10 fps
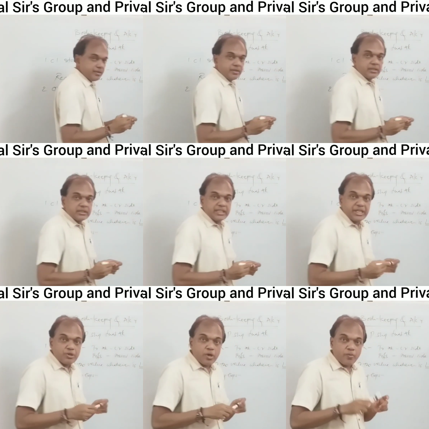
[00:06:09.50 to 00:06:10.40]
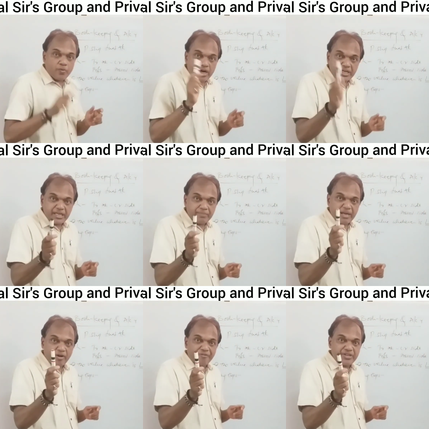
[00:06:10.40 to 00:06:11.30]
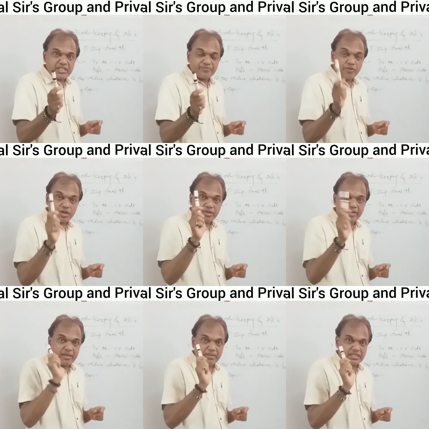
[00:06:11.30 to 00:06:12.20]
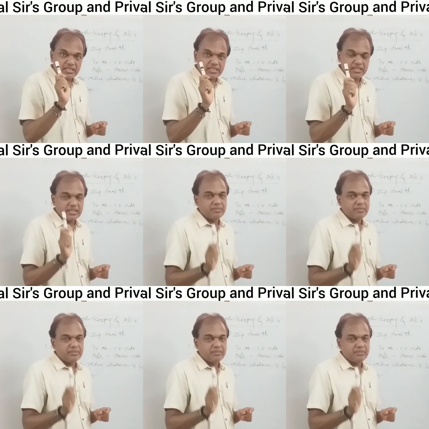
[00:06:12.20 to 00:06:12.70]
See, you have worked in my office for 12 months,